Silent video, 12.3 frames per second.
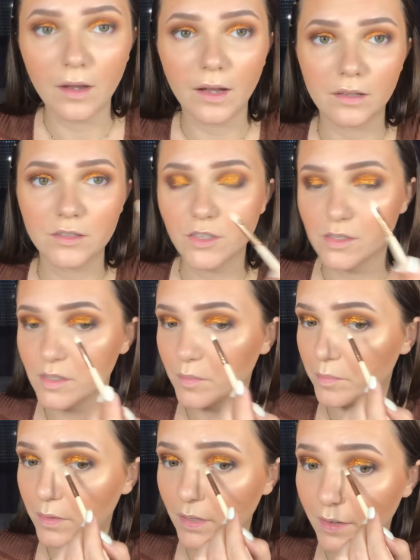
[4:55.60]
I'll just
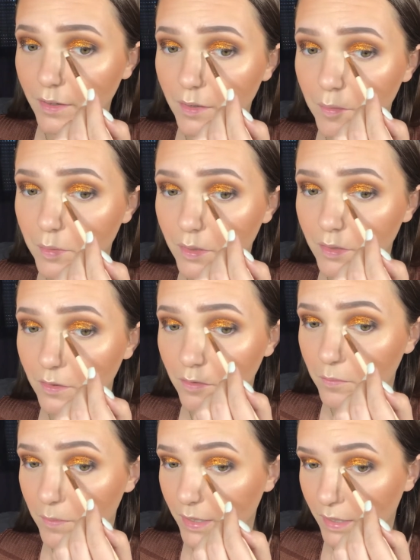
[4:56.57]
apply a bit
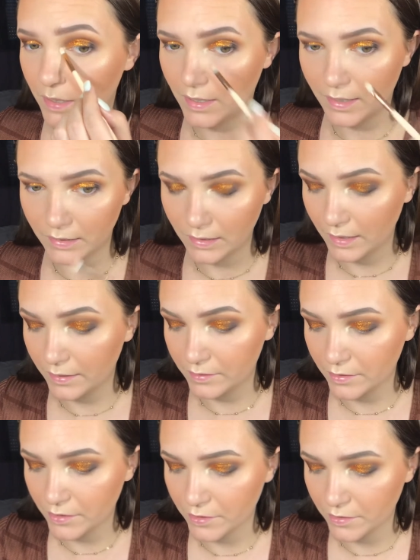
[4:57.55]
of my
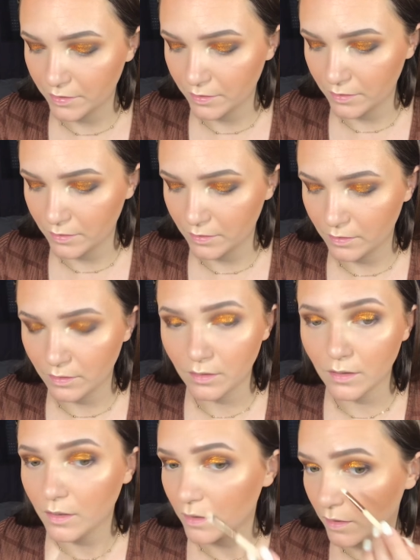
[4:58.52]
highlighter
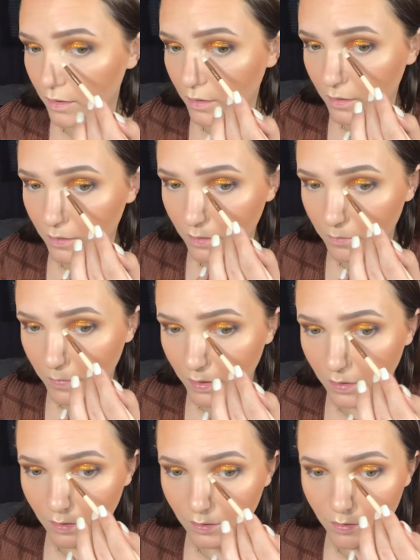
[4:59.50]
in
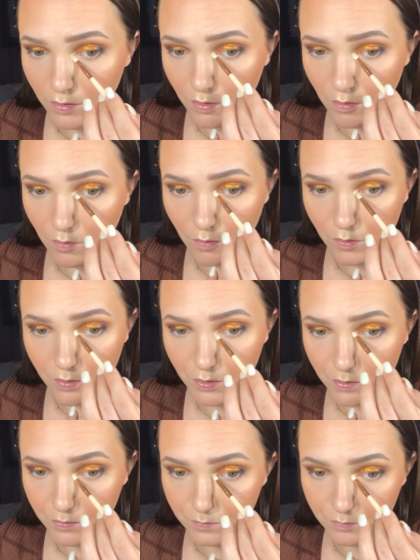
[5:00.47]
my inner corner.